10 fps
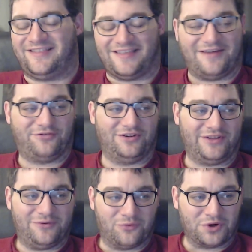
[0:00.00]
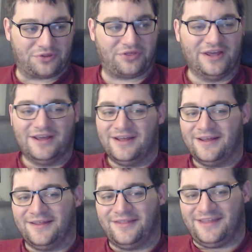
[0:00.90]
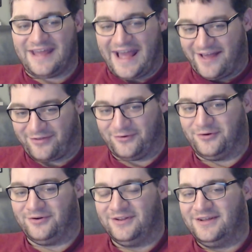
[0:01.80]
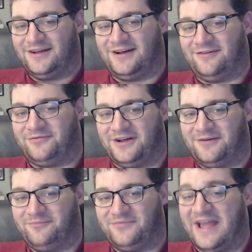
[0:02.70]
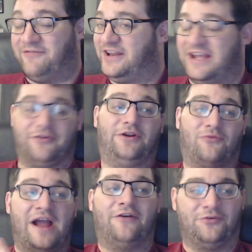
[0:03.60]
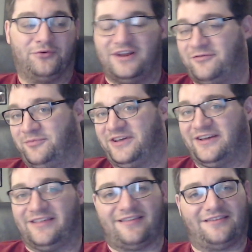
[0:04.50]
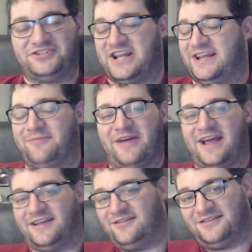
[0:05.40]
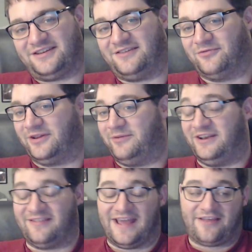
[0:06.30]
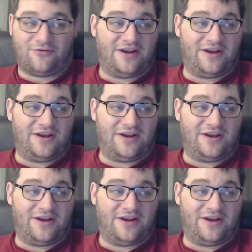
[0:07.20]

definitely worth the hassle of having to carry it around or whatever, because checking a bag can really be a disaster.